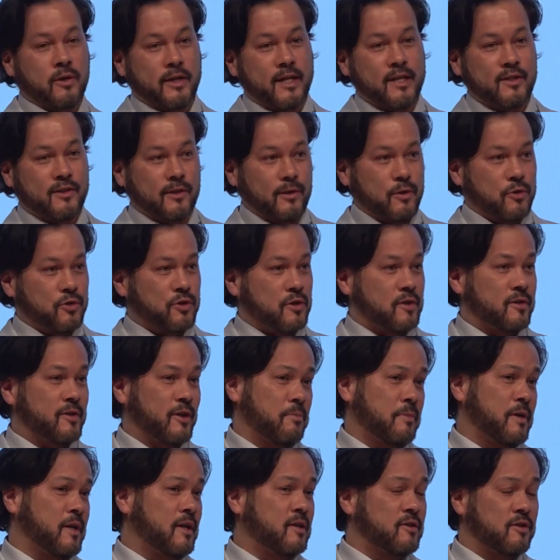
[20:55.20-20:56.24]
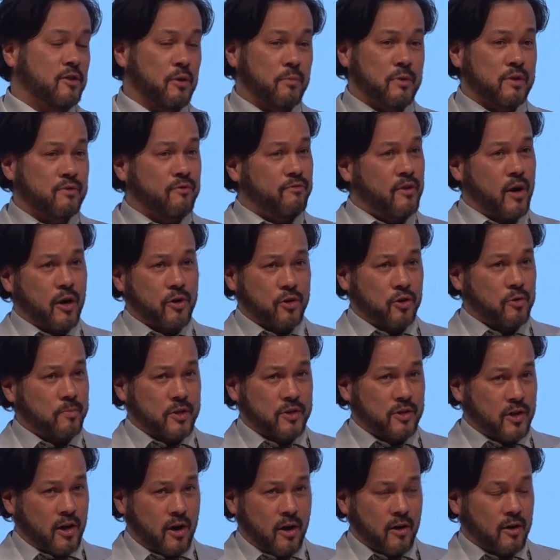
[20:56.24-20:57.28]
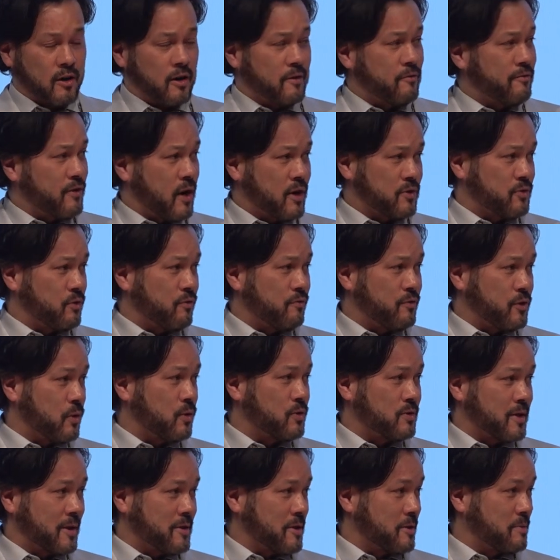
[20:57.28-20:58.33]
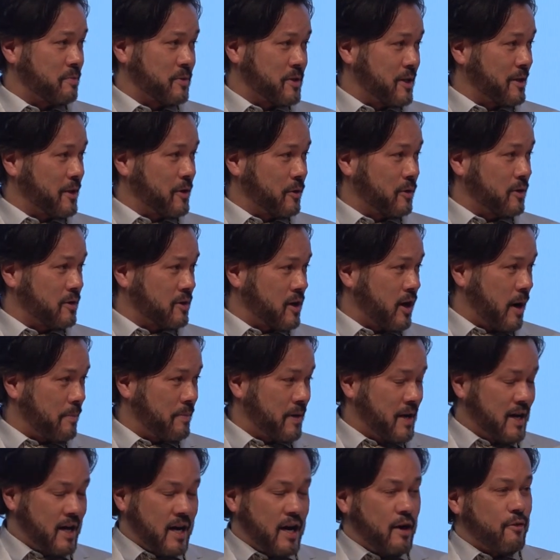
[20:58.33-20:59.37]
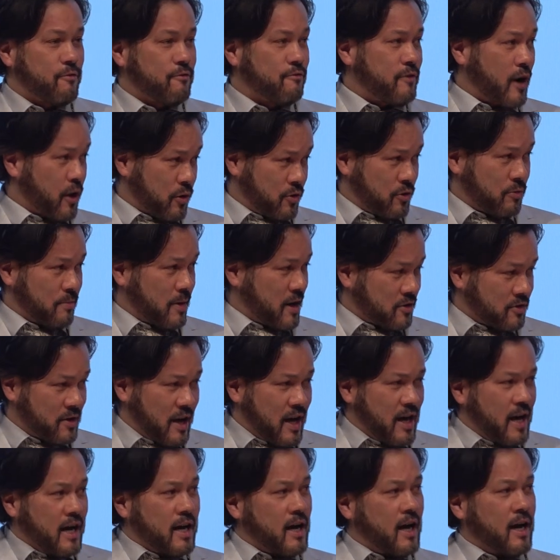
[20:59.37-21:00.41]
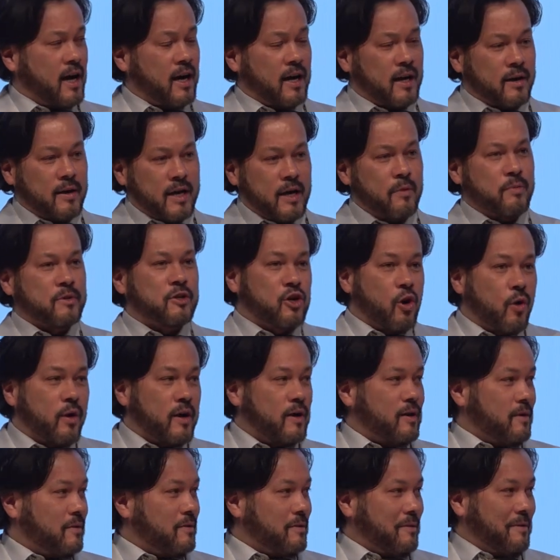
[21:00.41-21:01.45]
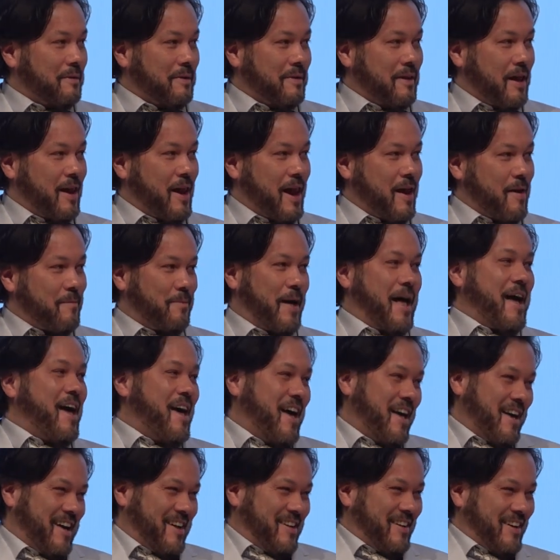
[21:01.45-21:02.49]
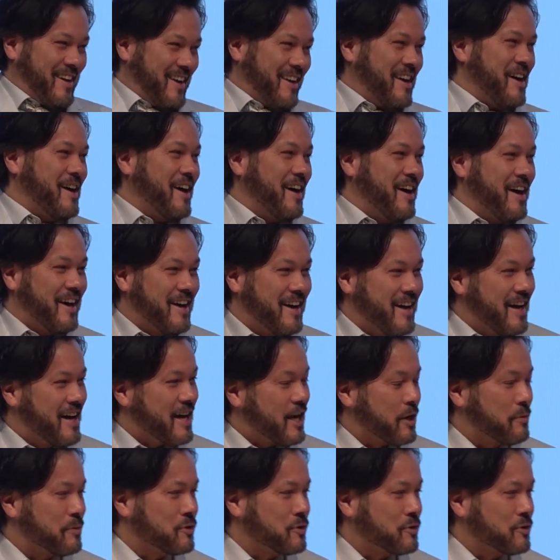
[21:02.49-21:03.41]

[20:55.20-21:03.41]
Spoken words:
clean solutions there, because there was far too much talk on fossil fuels at this particular COP. Far too much. I wasn't going to mention it yet, but yes.